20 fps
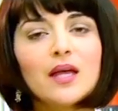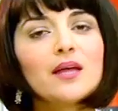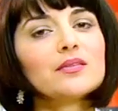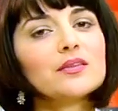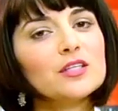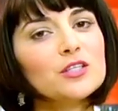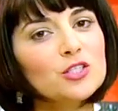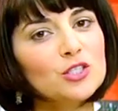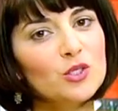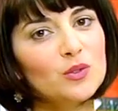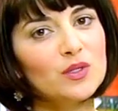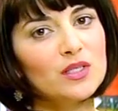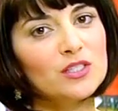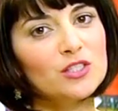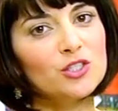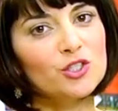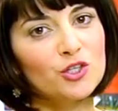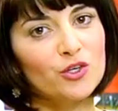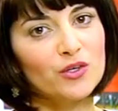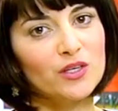The
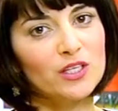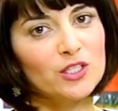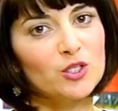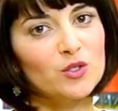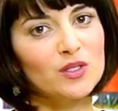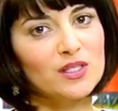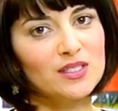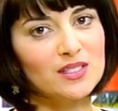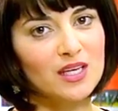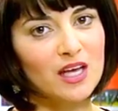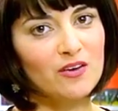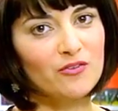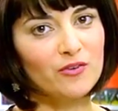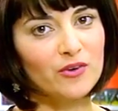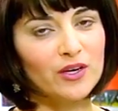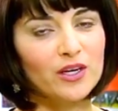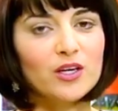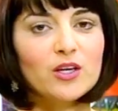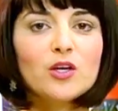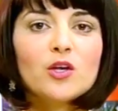student's journey to
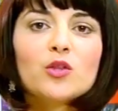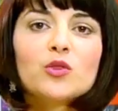discovery